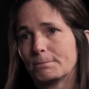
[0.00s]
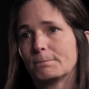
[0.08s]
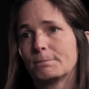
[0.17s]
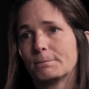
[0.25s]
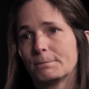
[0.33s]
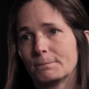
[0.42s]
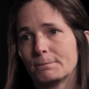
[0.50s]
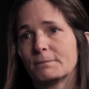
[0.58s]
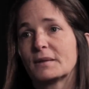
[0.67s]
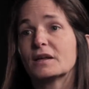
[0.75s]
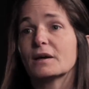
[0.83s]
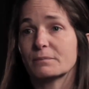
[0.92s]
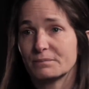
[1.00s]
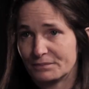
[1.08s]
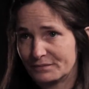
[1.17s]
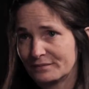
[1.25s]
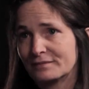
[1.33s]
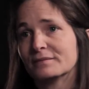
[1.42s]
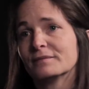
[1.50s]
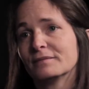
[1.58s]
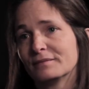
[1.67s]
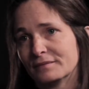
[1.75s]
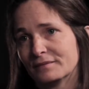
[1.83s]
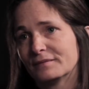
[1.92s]
in the soil.
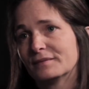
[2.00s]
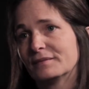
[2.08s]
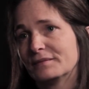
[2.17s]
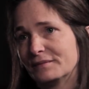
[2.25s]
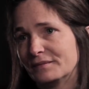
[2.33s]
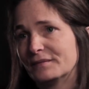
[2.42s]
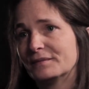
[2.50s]
Yeah.